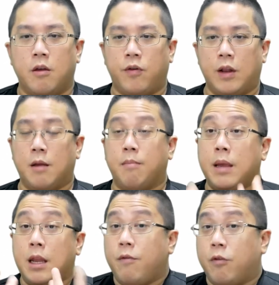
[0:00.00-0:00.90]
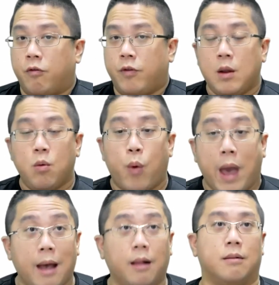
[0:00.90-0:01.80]
feeling meaningful, feeling
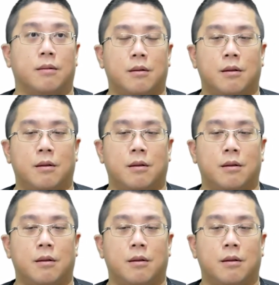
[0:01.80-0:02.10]
well.